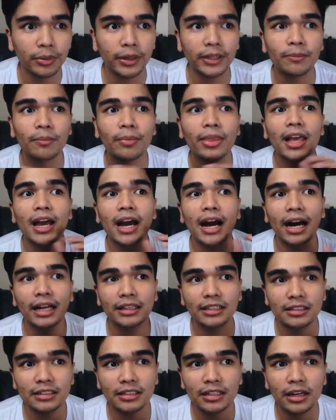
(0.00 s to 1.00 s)
But I
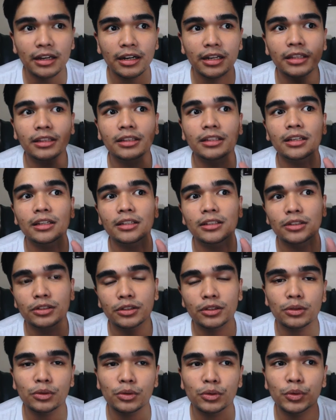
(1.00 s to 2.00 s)
decided
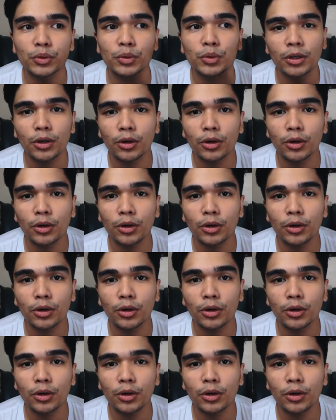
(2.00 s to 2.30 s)
to